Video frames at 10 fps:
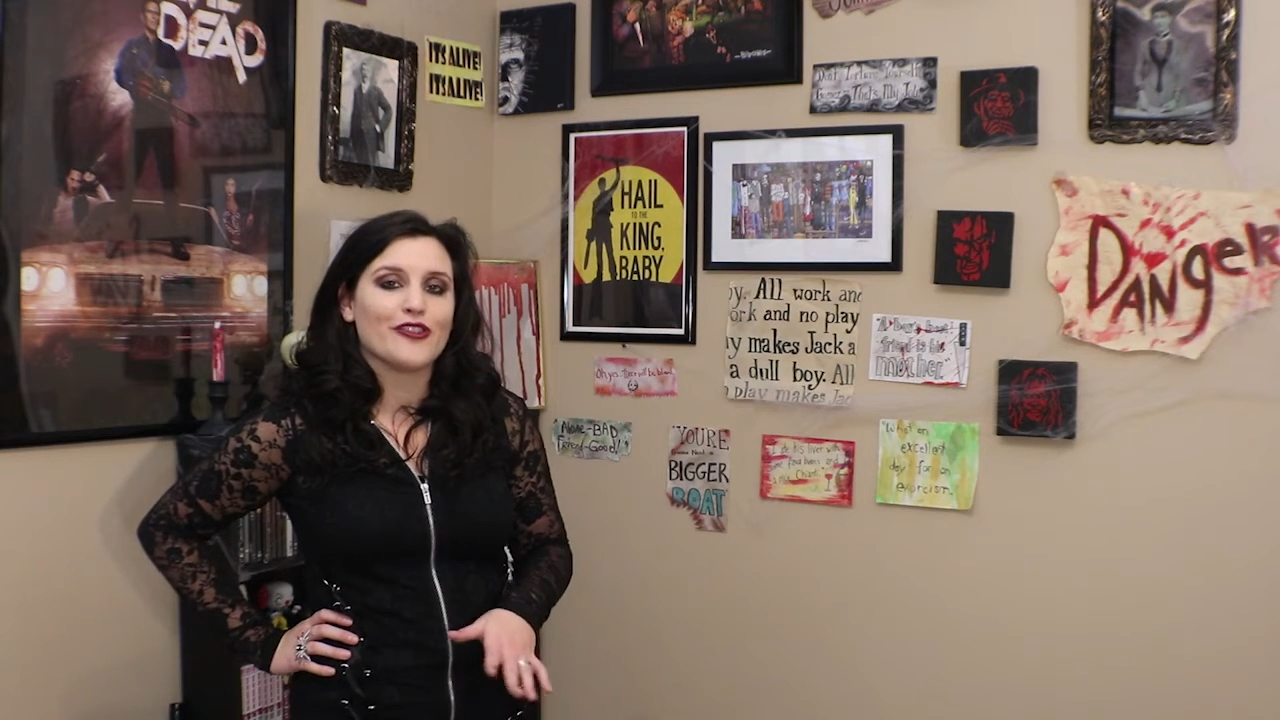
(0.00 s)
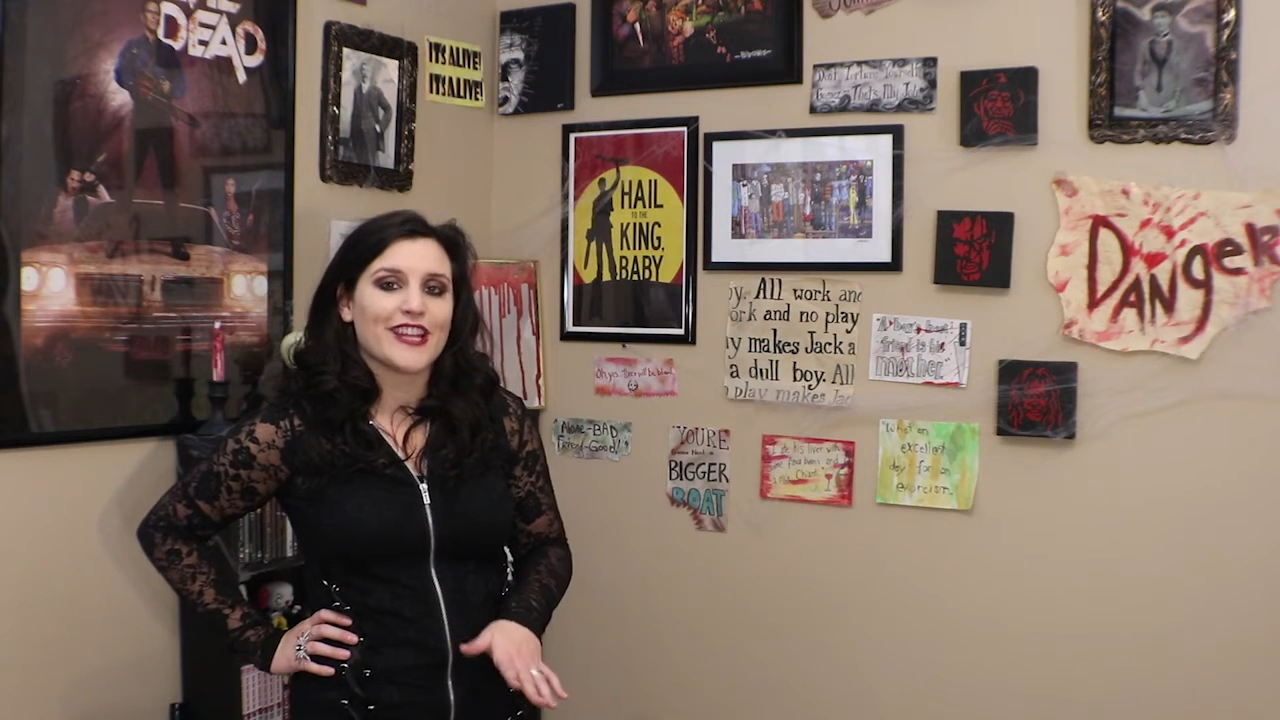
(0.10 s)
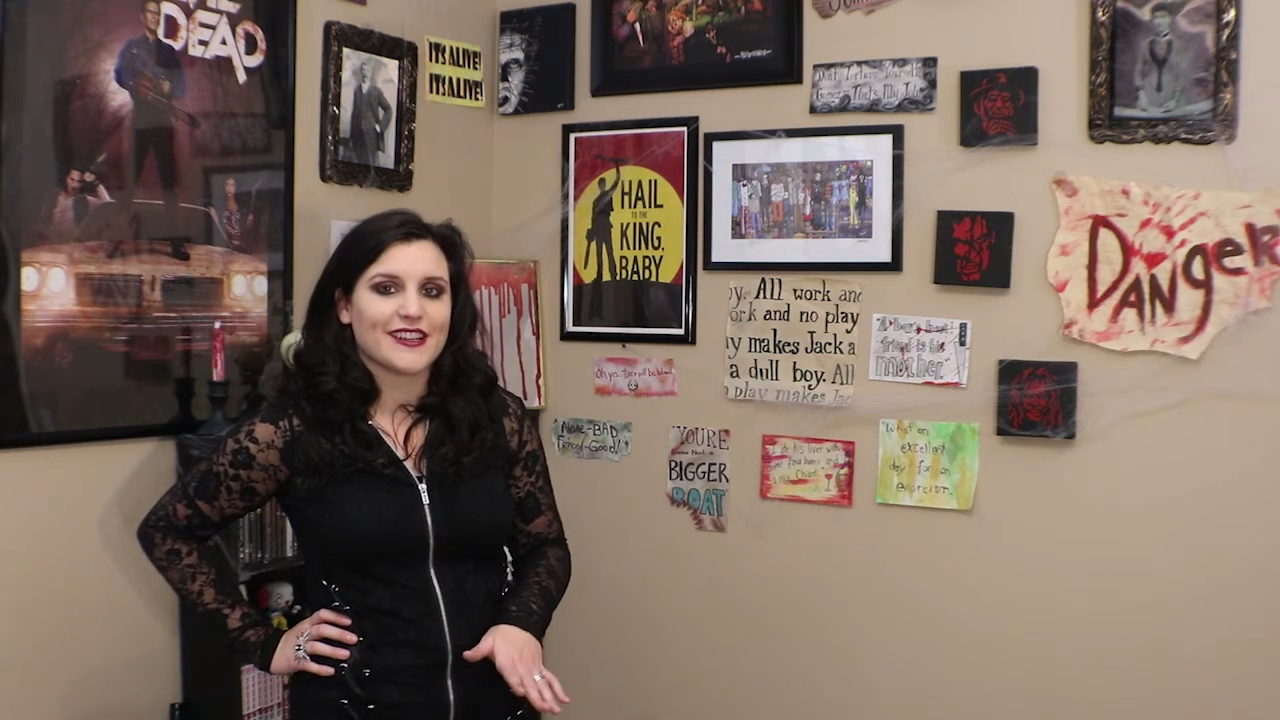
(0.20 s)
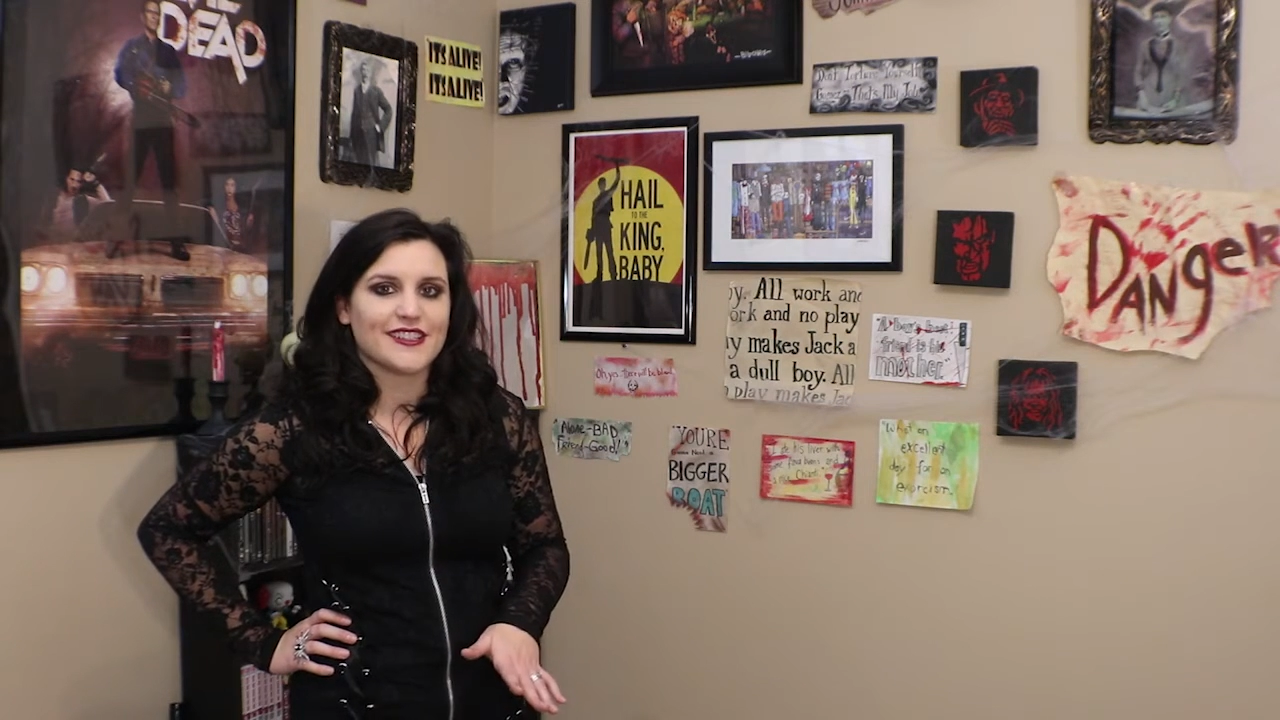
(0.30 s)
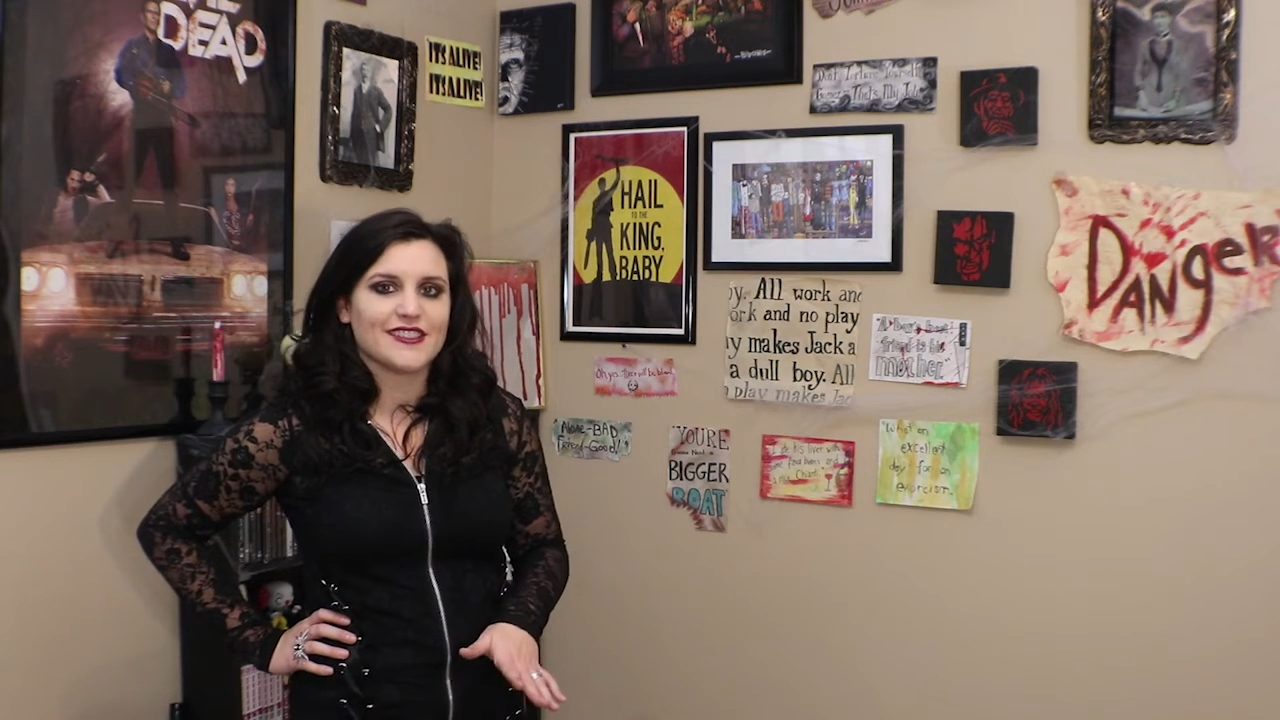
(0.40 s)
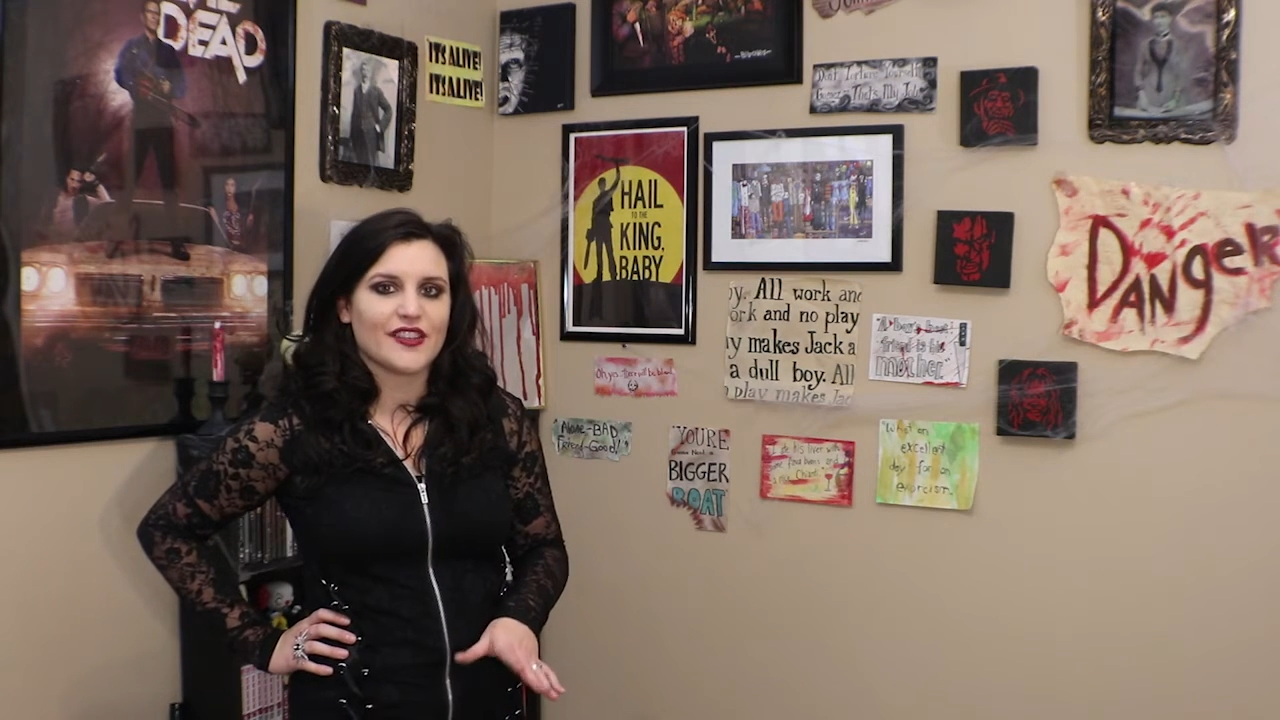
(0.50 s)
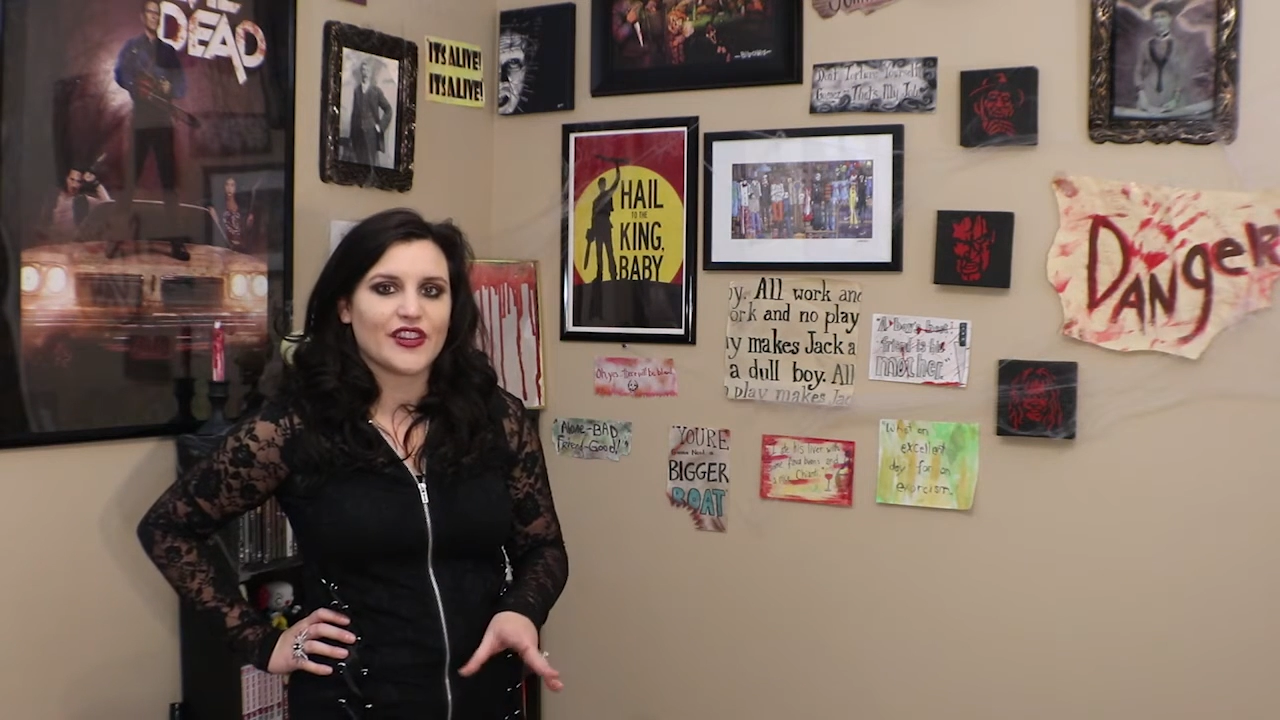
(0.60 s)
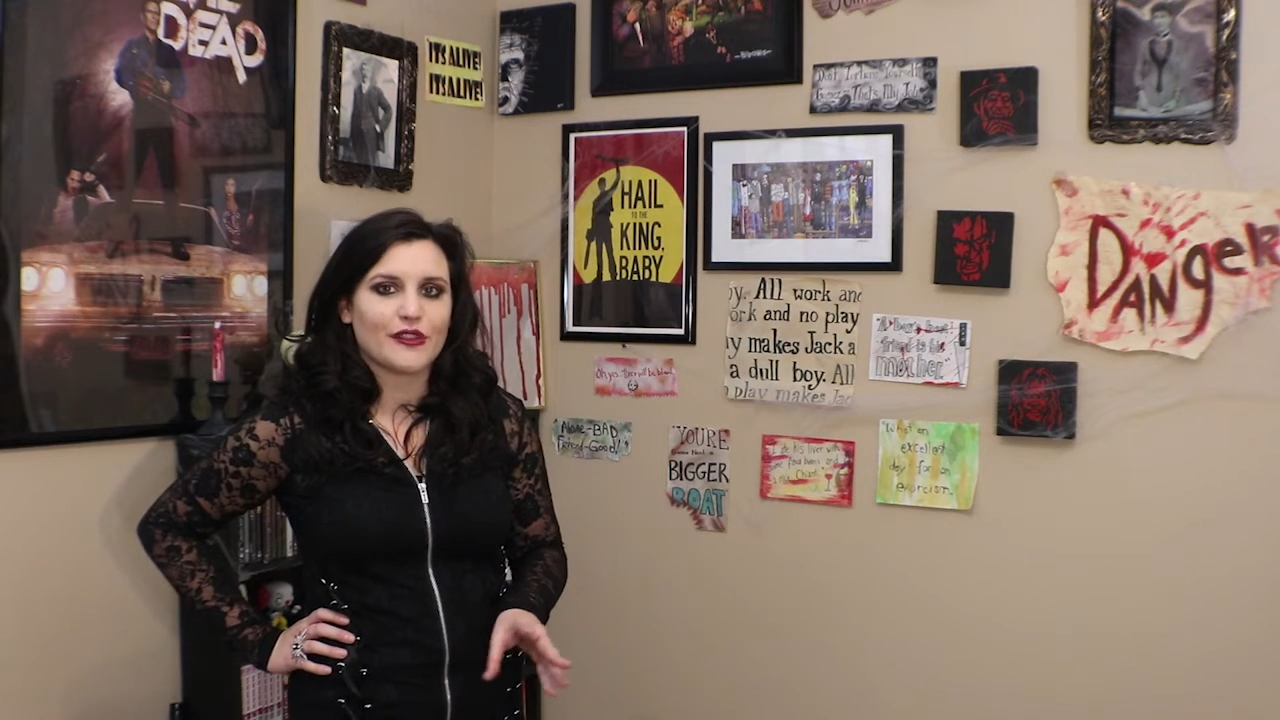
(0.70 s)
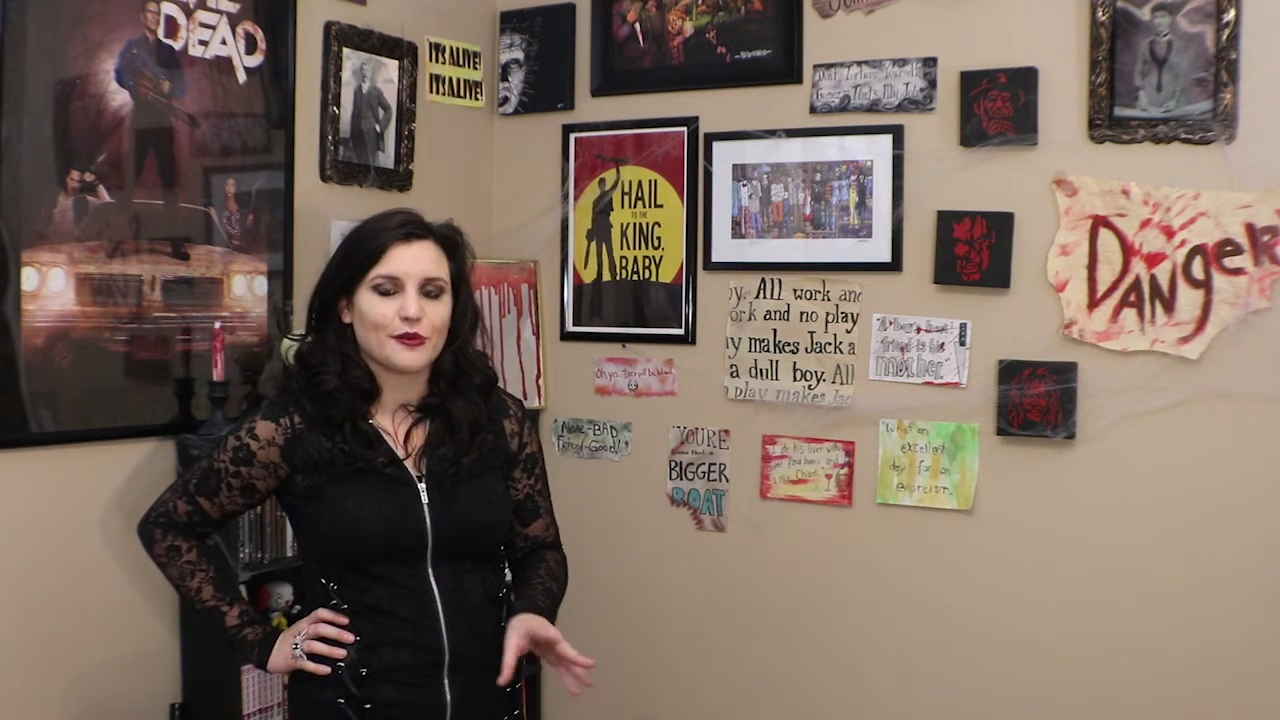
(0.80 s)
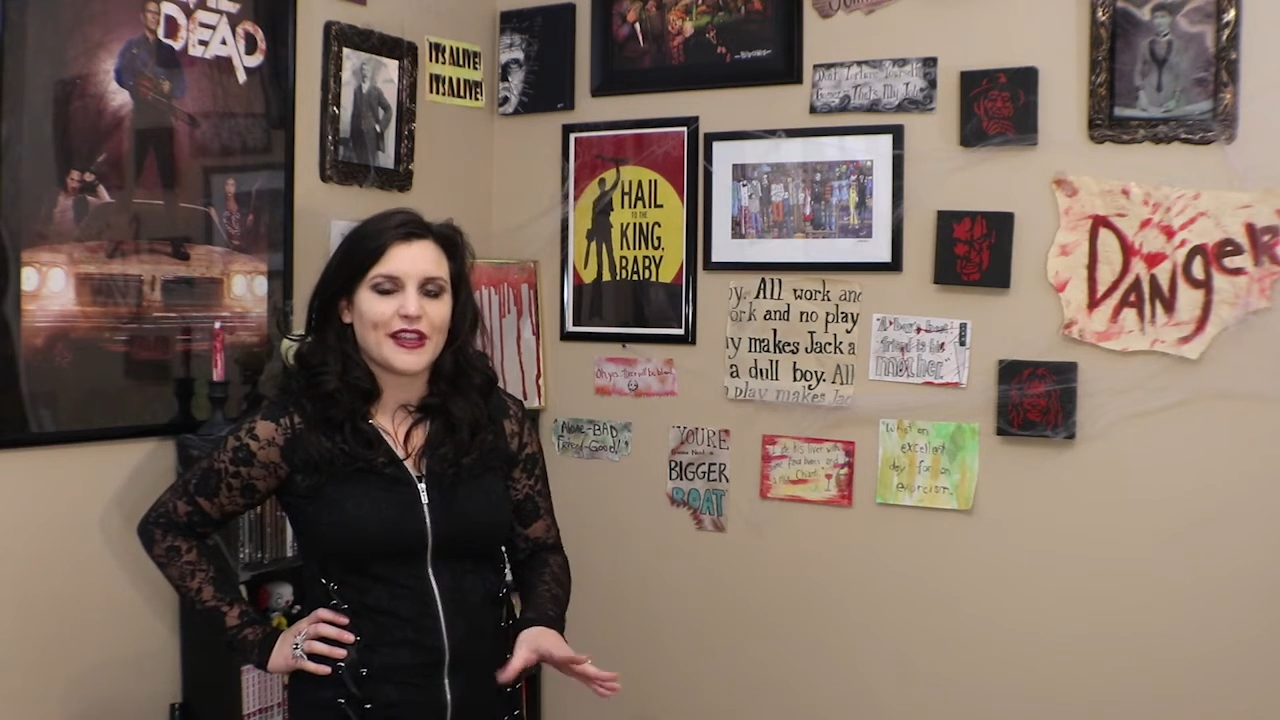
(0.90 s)
in
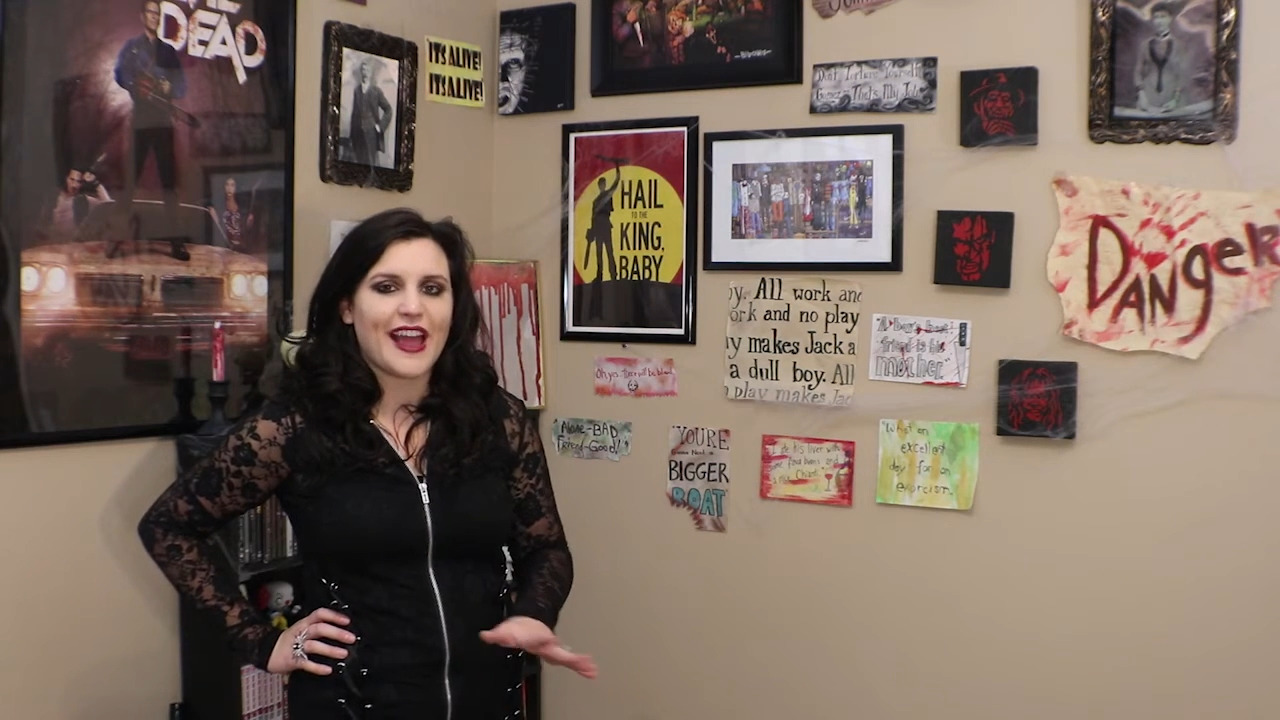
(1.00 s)
1973,